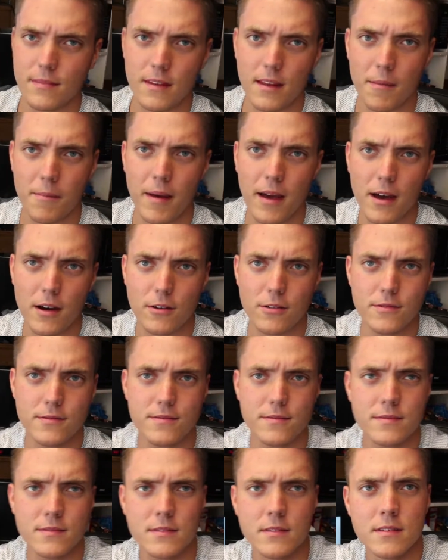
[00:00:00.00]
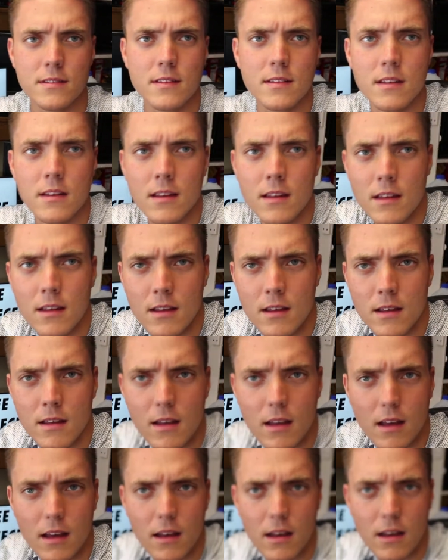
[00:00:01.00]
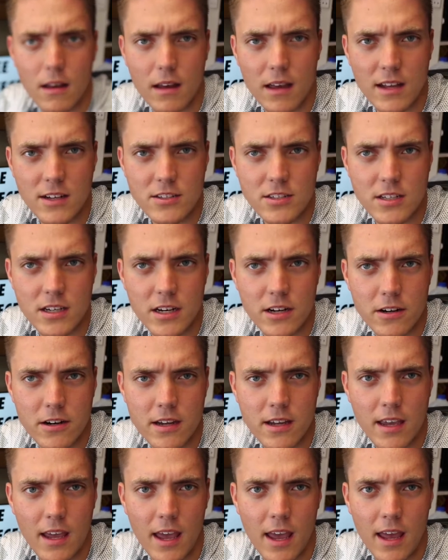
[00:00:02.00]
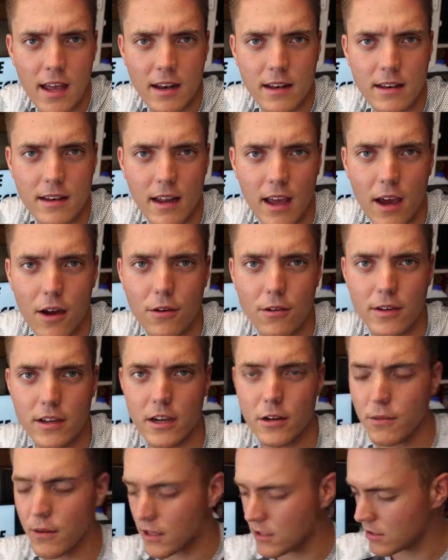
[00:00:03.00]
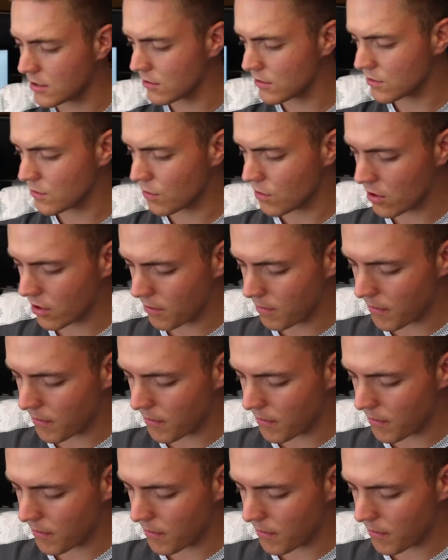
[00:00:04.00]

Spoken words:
about engineering and how gear ratios work,